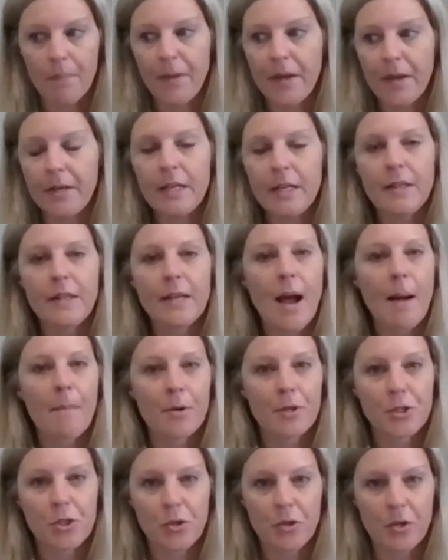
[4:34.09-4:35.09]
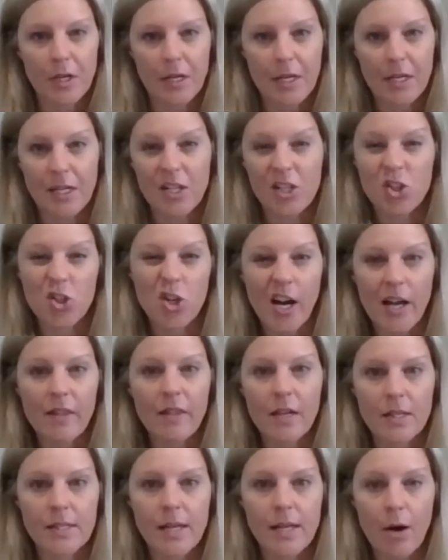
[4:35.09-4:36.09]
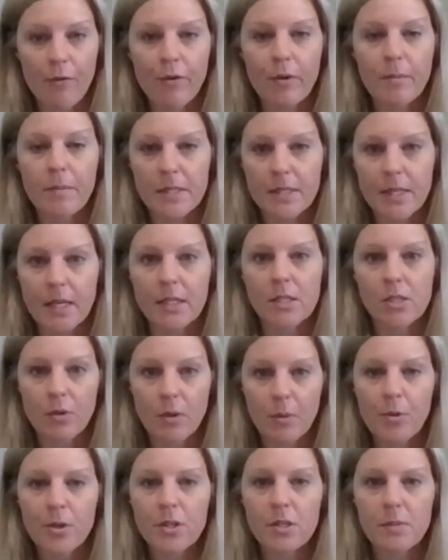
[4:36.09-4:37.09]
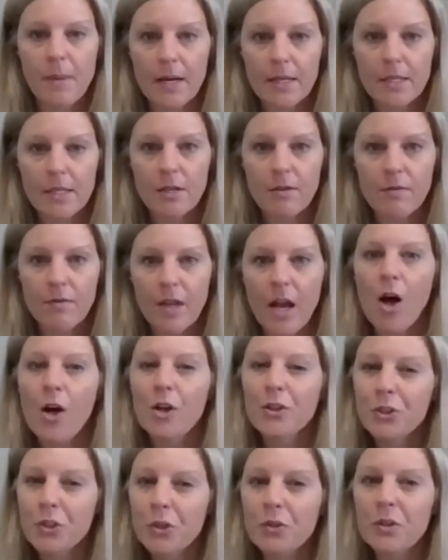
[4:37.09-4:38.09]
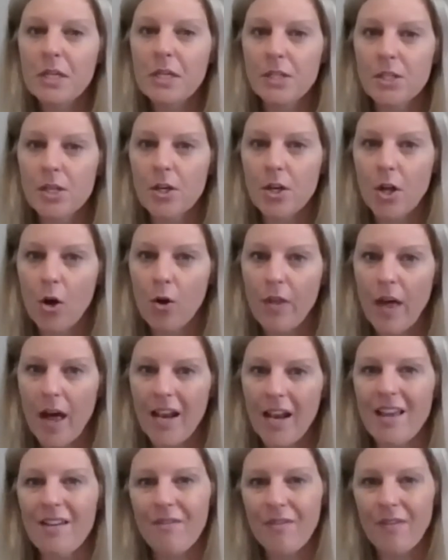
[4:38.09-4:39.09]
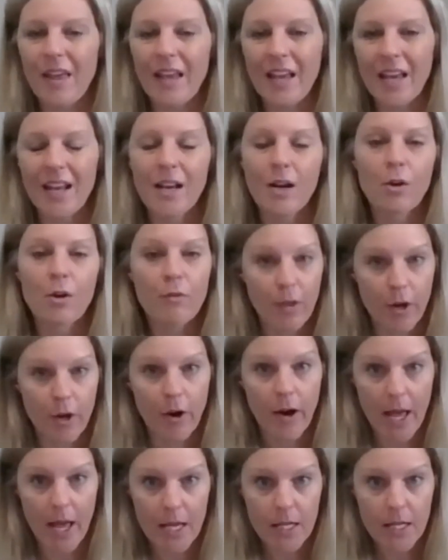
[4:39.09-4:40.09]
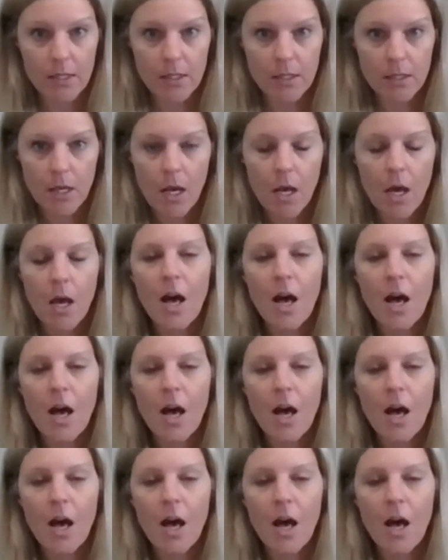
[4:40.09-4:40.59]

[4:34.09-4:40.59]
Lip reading: They need the opportunity to try things out from a sensory perspective. They also need to know that if they get in over their heads,